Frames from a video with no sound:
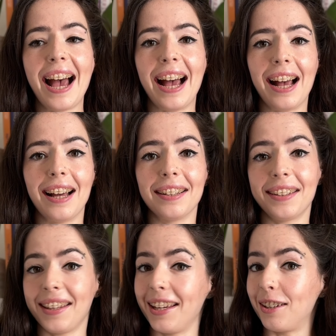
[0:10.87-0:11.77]
and
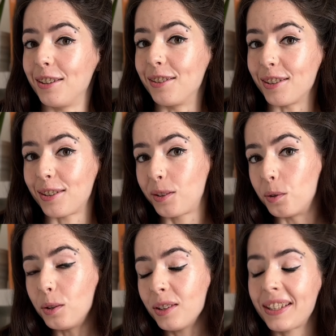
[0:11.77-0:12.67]
they include a
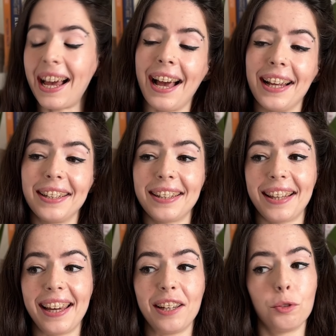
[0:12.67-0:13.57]
skort and
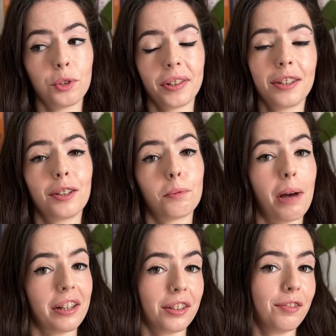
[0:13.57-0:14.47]
they also include a
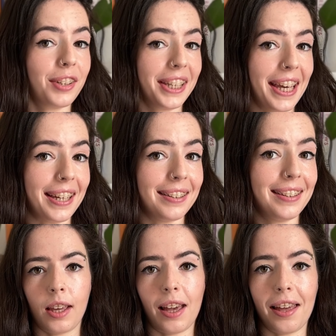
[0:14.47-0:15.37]
pattern for
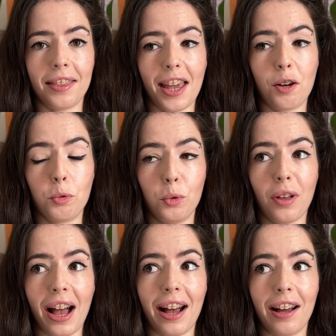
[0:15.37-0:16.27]
kids, and they all
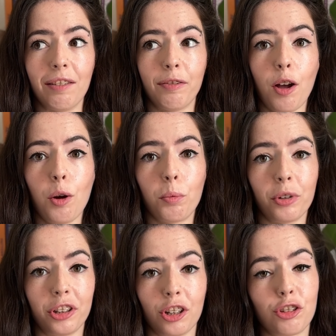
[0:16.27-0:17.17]
have
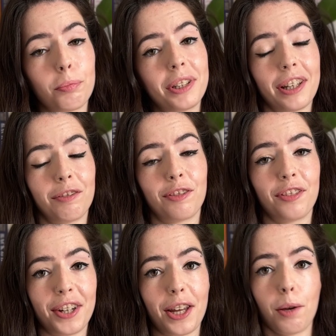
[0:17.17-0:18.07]
100%
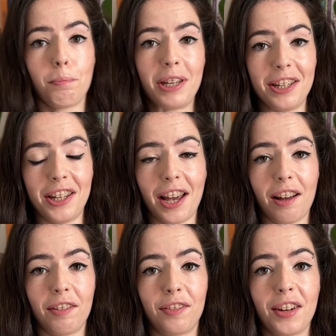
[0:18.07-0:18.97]
free
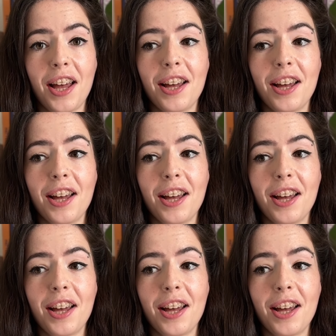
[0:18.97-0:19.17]
PDF